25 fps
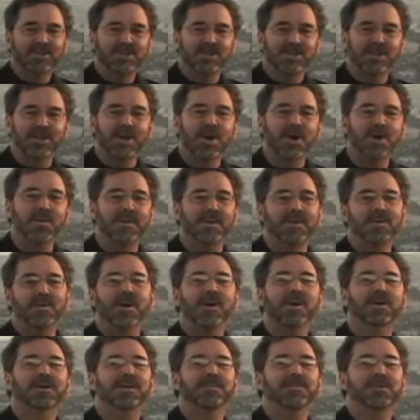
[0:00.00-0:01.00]
Shalom and
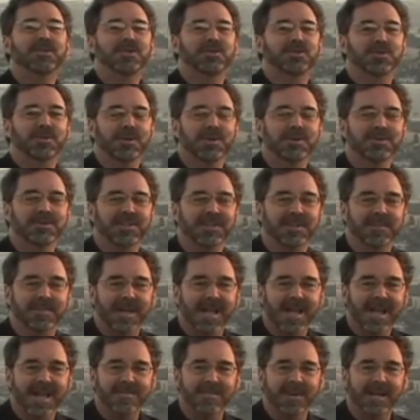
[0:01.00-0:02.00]
welcome to Jerusalem.
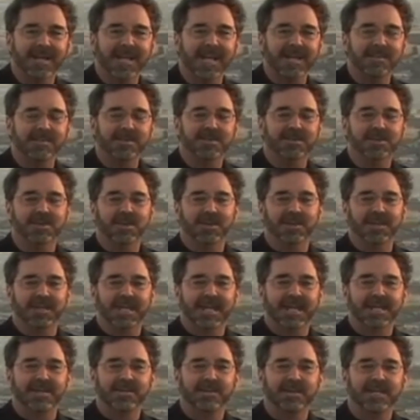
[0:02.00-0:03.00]
Hi, my name is Kurt
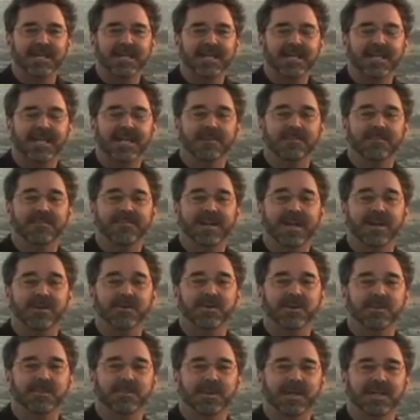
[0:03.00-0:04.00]
Landry and I'm
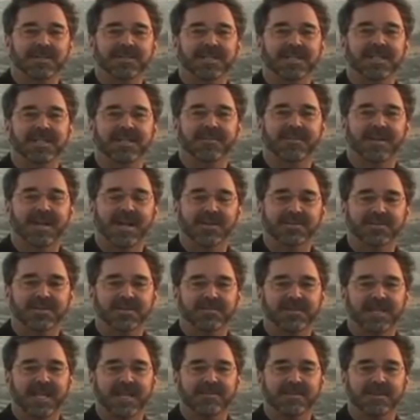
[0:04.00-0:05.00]
founder and president of House
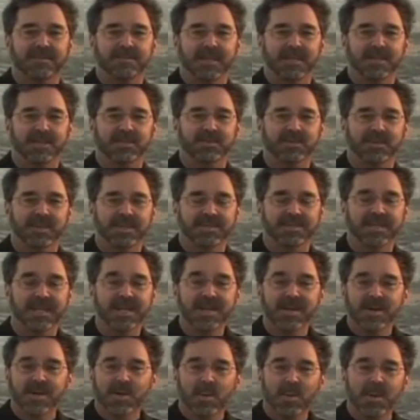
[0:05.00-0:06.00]
of David Ministries.
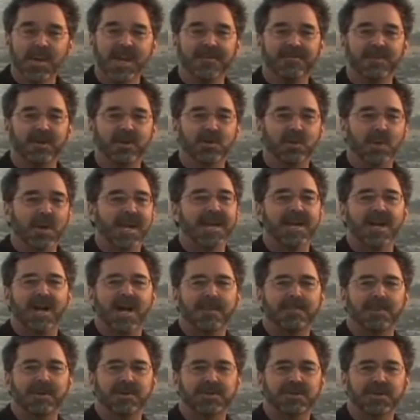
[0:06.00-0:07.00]
We have a great
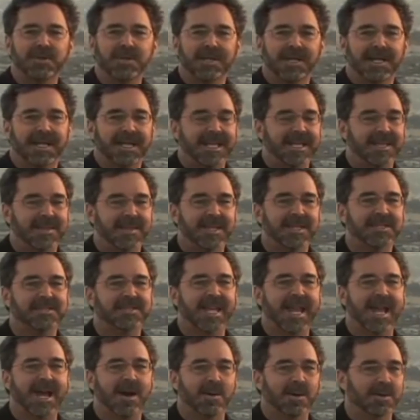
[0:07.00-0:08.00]
opportunity in
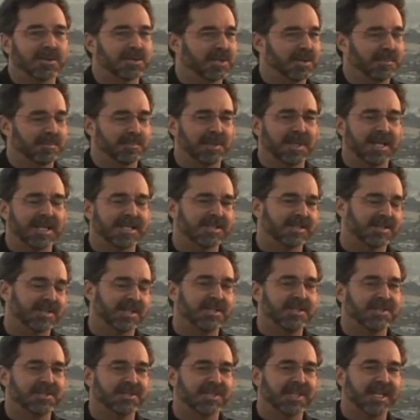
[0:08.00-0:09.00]
this hour to bless
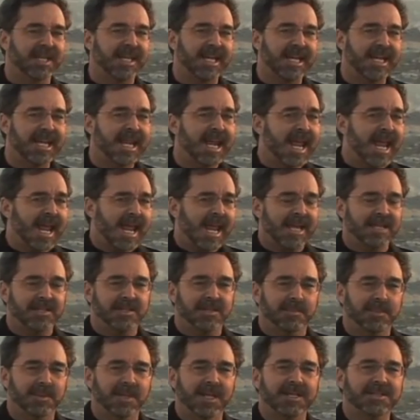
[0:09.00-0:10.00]
this city and
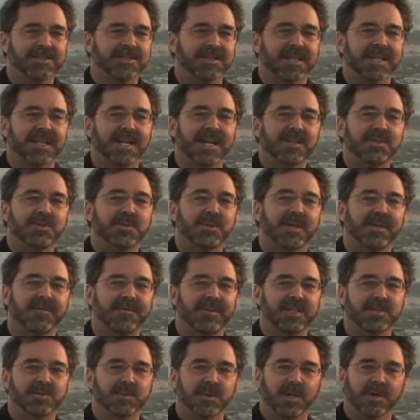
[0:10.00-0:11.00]
to bless the country
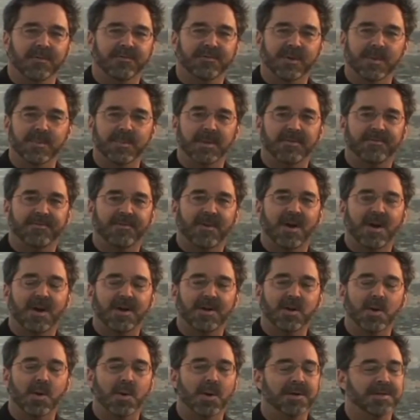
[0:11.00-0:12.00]
of Israel from the
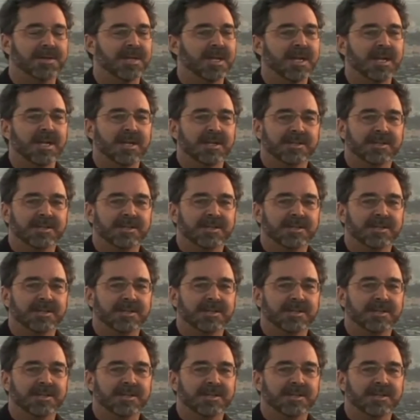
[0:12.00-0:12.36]
far north